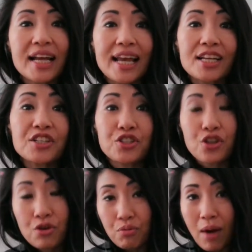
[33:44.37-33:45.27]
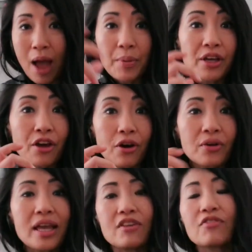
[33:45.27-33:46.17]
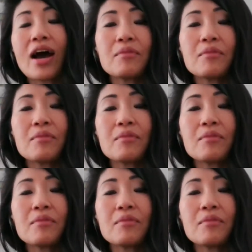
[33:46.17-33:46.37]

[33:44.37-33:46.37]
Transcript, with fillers: that I can just grab and go if